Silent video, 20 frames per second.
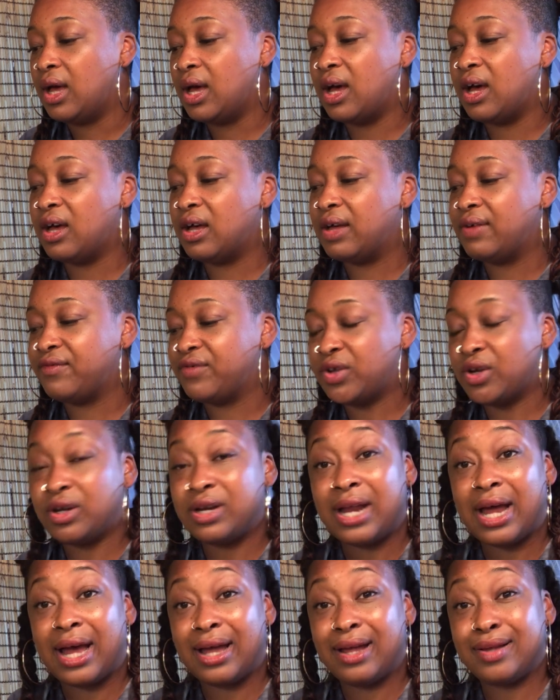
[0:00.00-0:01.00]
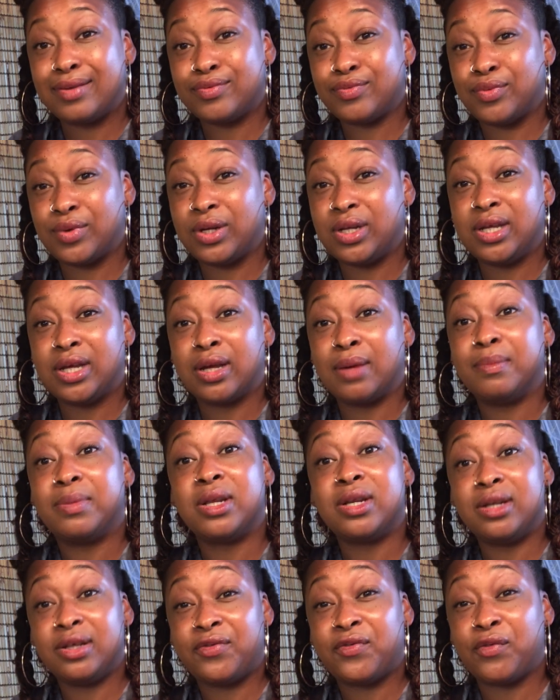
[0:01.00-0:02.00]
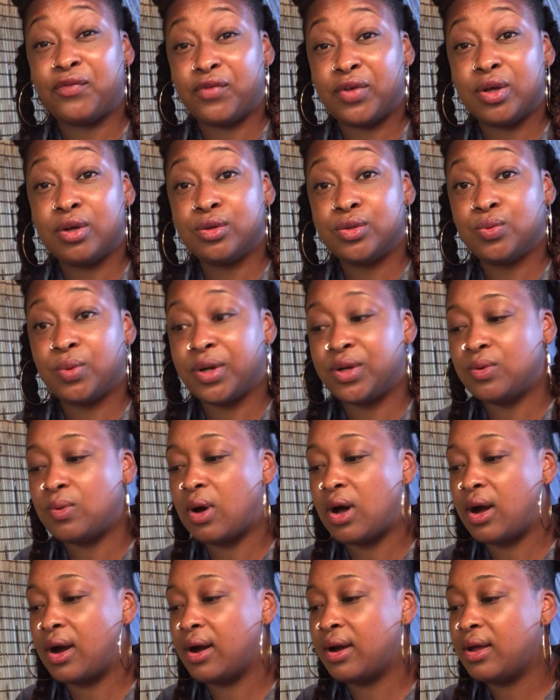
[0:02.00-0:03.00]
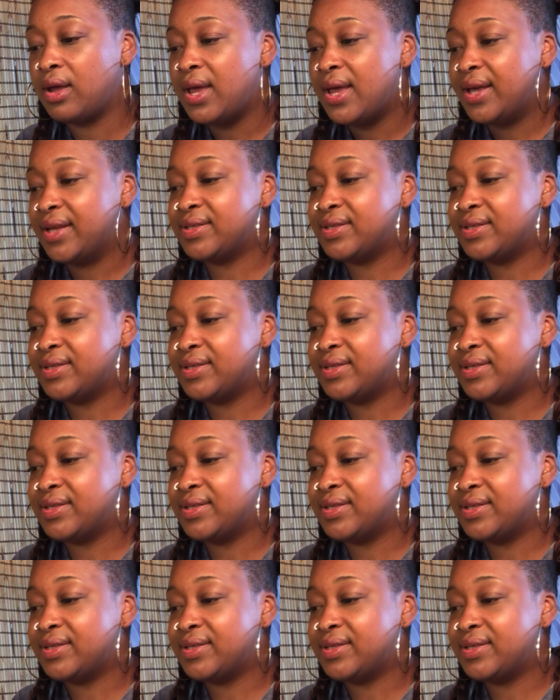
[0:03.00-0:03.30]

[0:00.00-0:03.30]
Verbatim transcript: of you're not really completely fulfilled where you are.